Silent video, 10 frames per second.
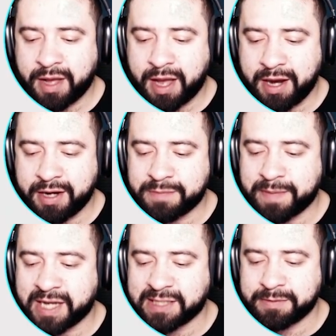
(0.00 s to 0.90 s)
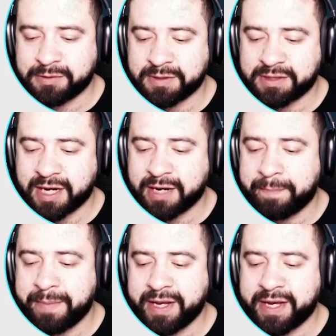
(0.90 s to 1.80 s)
and it's possible to assign a
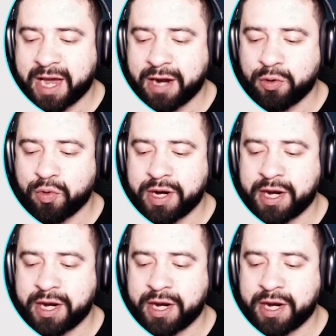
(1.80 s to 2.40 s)
B category